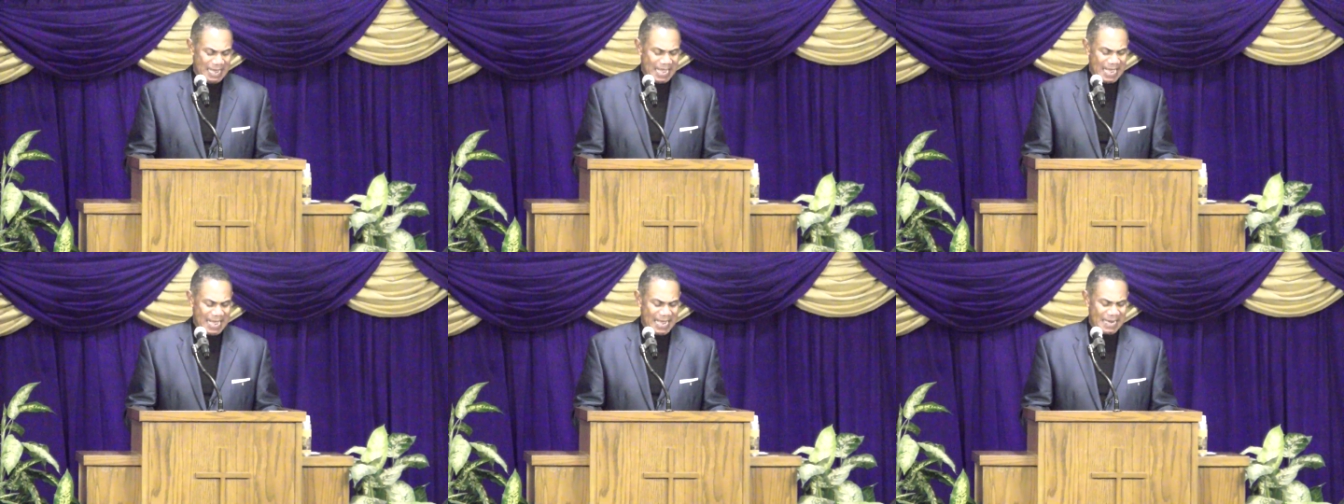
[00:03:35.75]

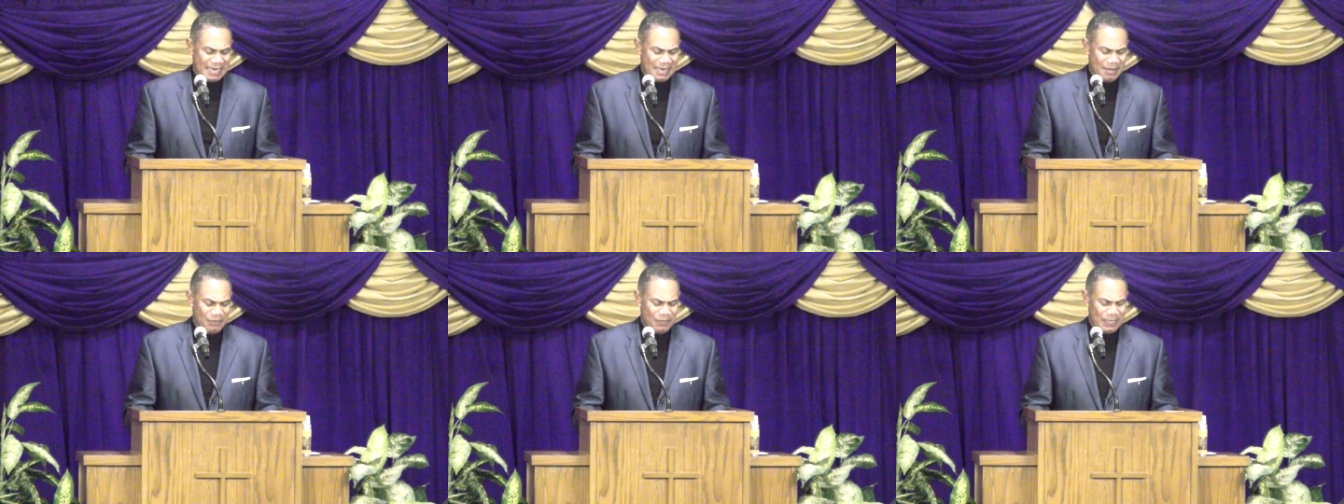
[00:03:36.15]

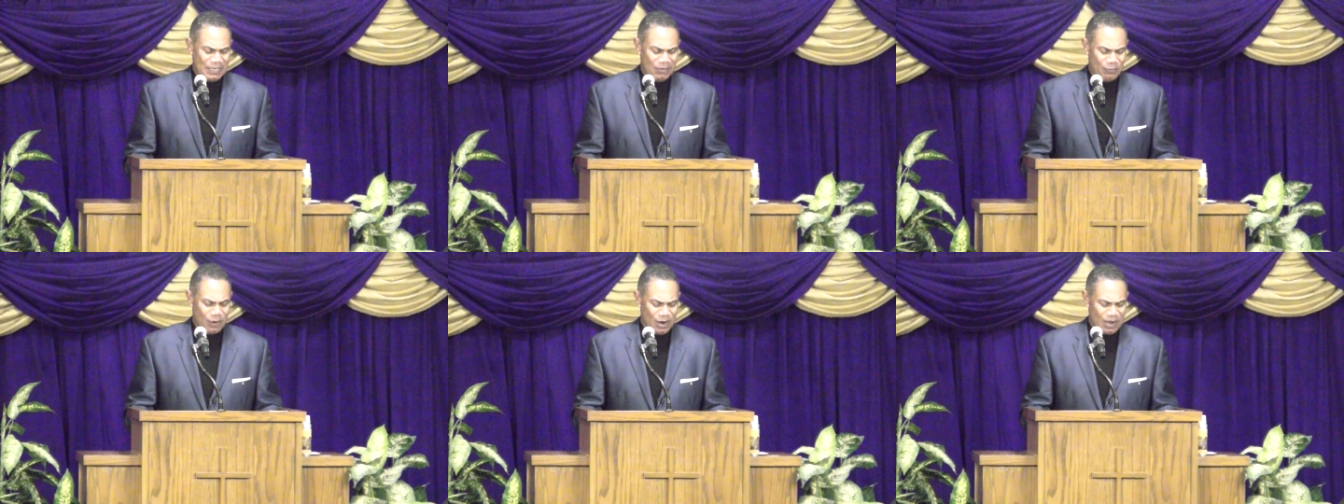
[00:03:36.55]
And when
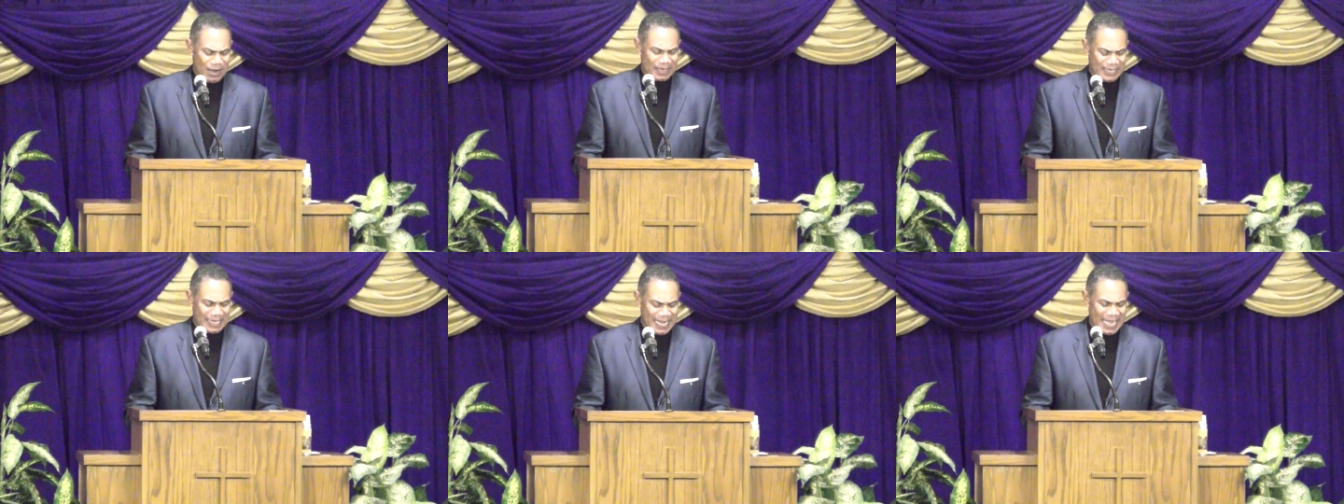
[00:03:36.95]
the
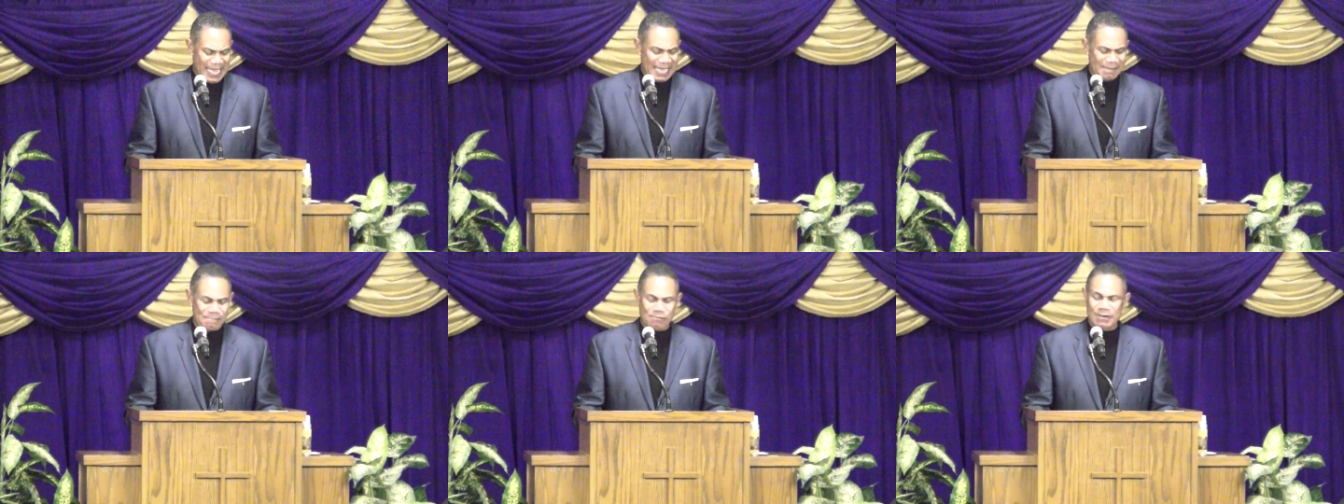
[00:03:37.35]
word
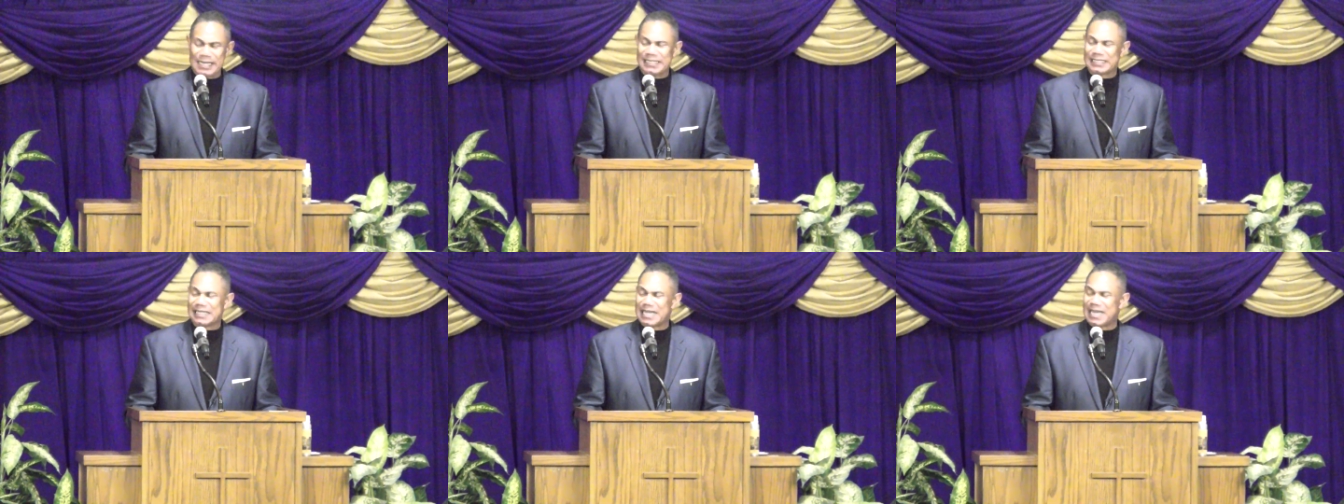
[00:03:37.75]
came,
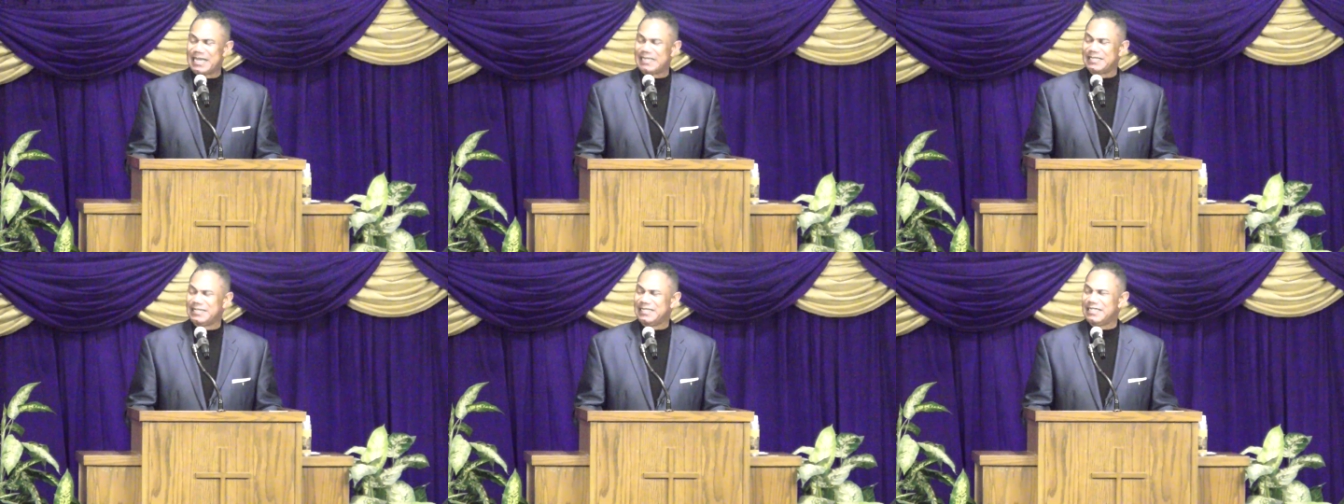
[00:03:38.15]
praise
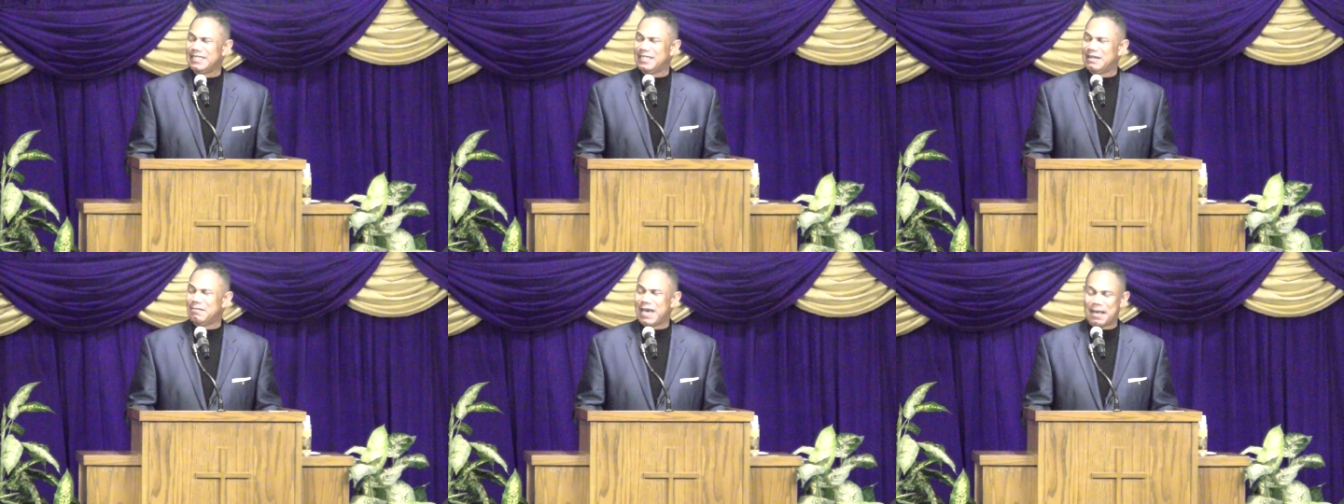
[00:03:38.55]
God,
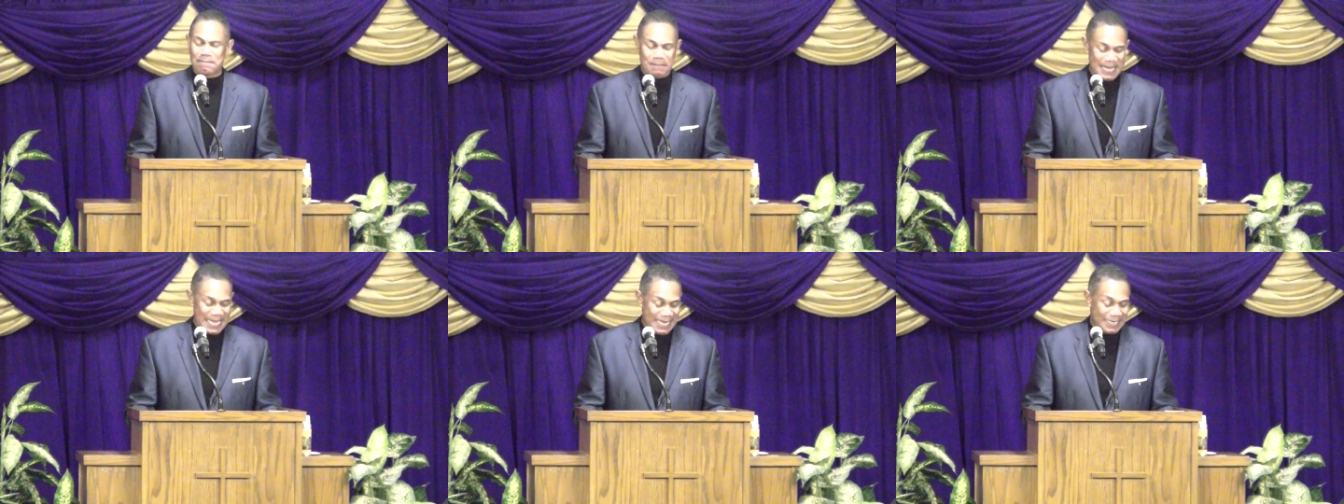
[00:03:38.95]

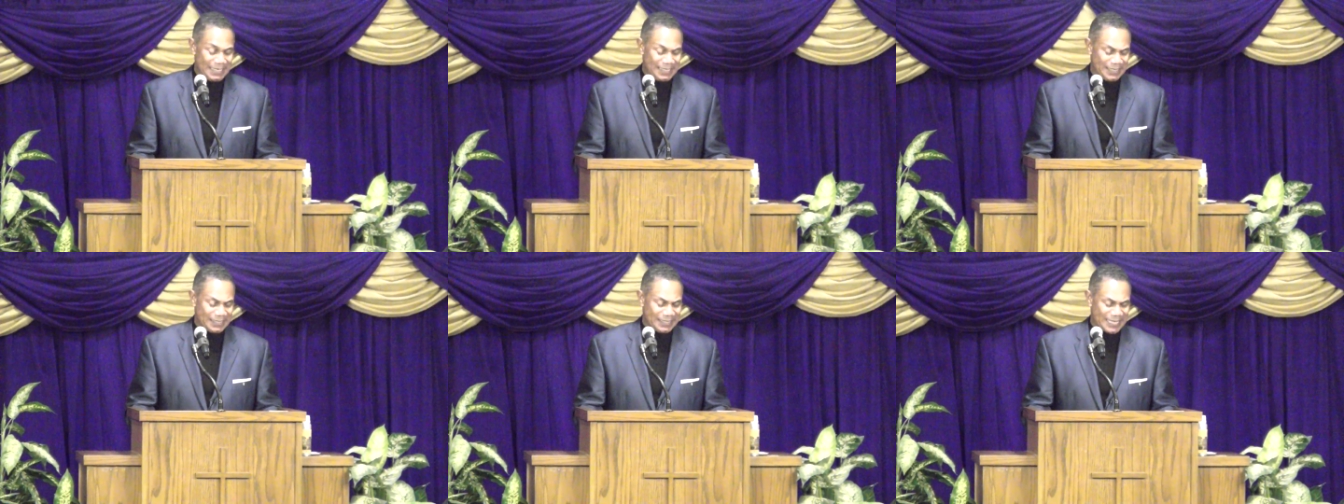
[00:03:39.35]
about being a
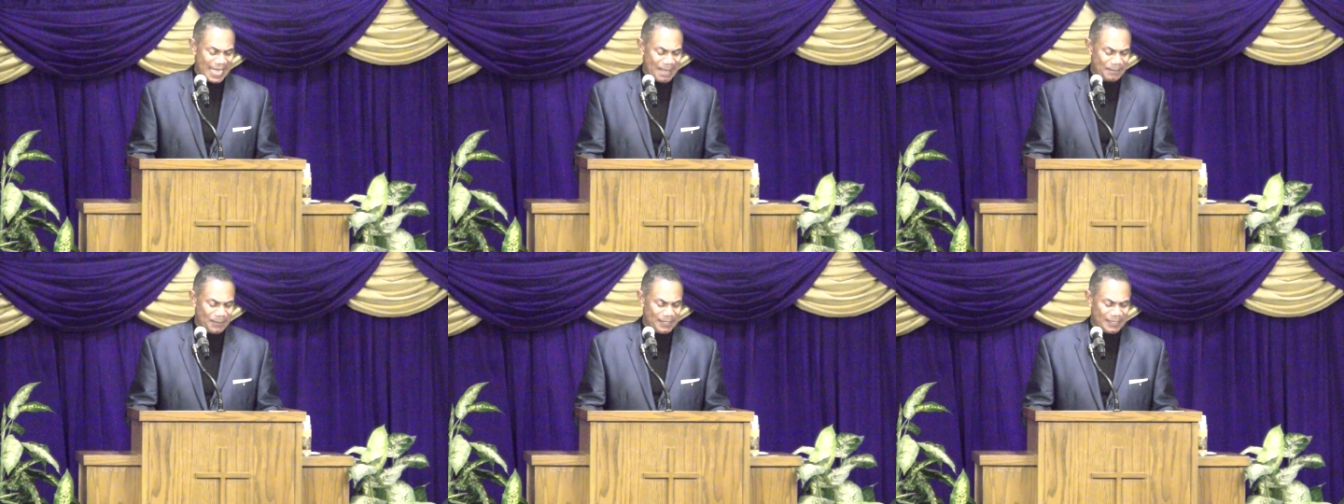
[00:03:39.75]

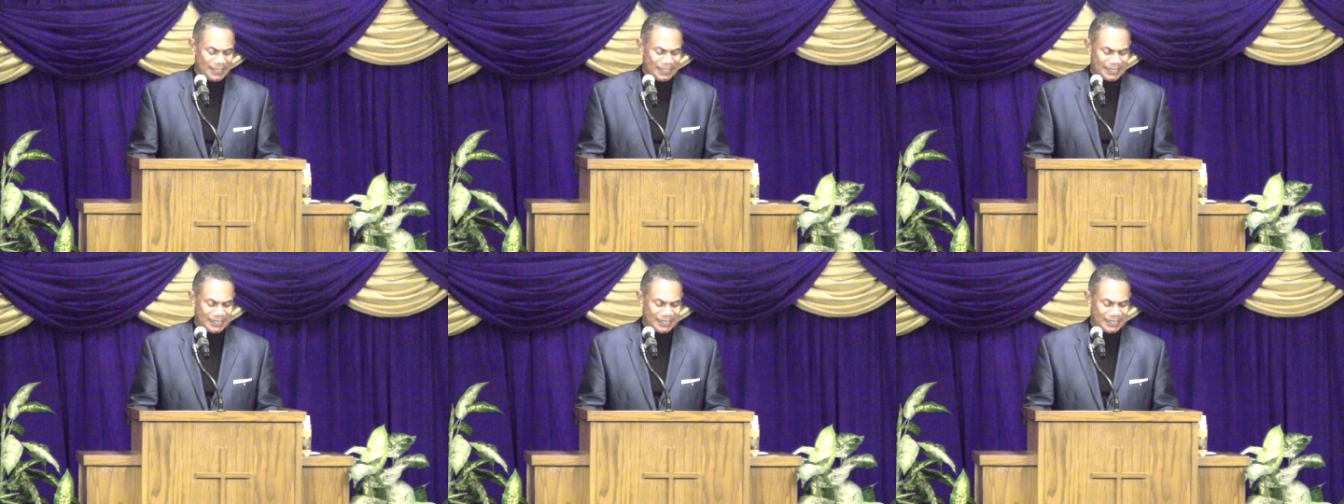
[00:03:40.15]
disciple